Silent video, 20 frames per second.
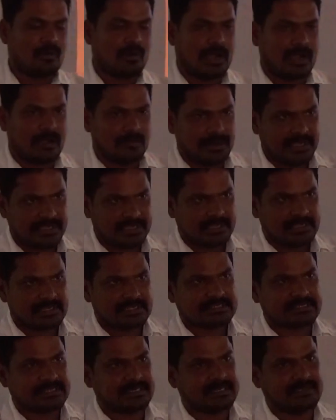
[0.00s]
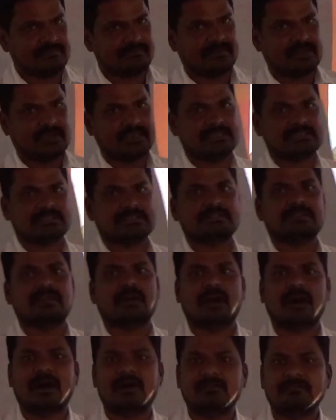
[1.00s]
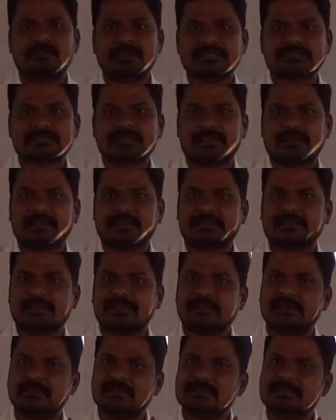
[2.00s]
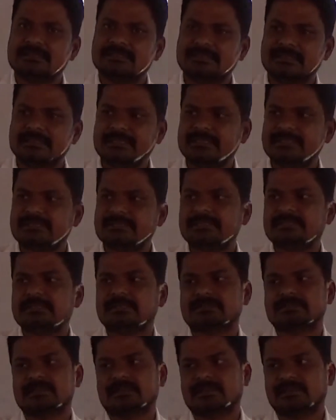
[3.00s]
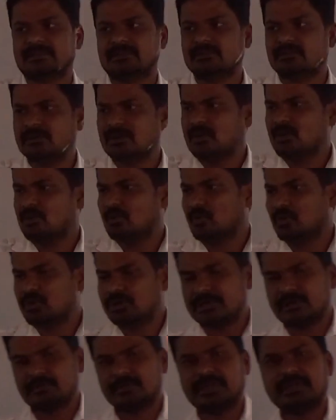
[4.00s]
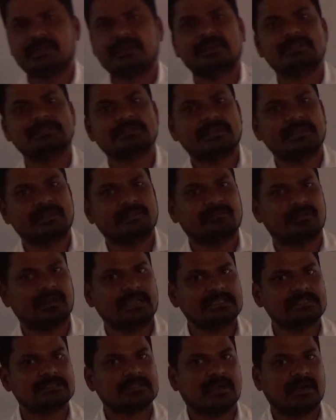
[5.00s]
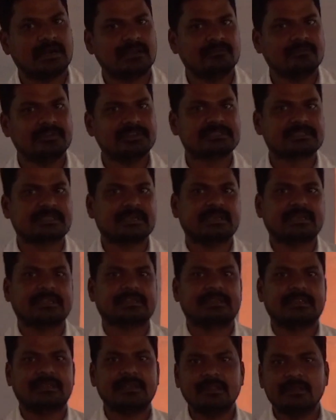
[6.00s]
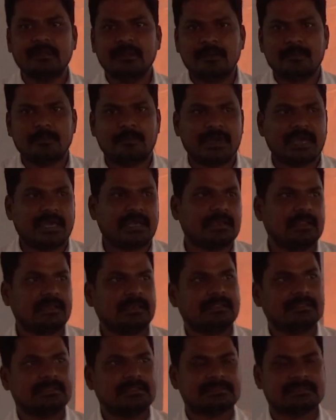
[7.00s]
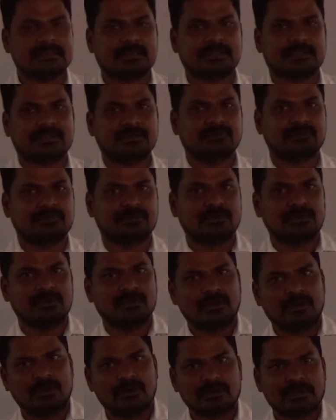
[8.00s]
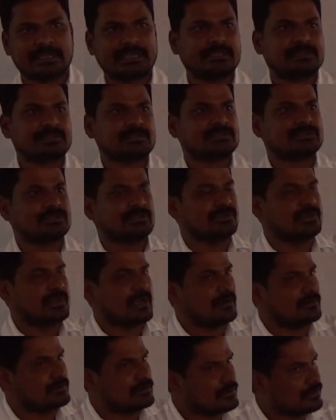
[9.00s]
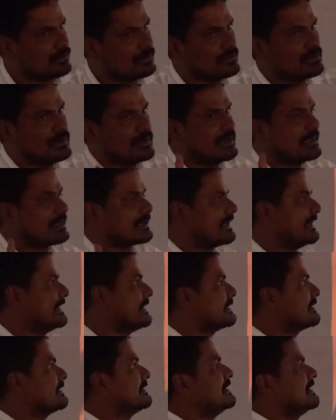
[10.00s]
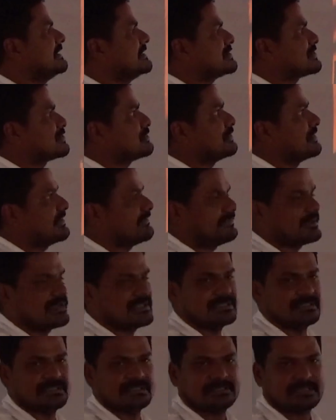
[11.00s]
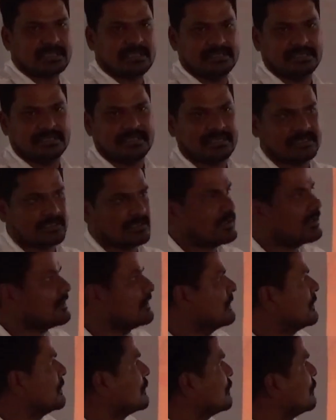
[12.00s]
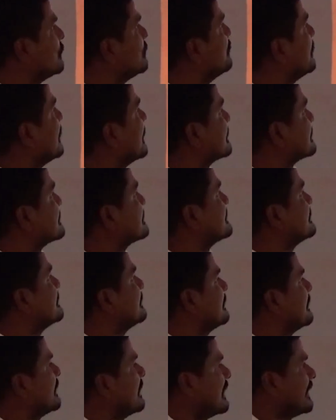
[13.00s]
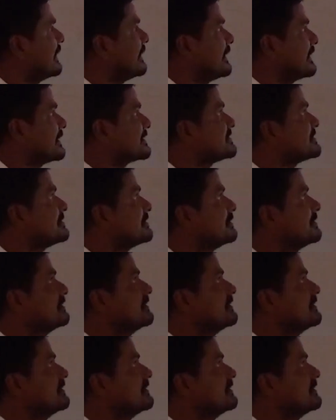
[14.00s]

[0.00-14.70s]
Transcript: Ammeter is a device always connected series in the circuit, voltmeter is a device always connected parallel in the circuit. Okay, so you have to write these two differences and get a good marks. And next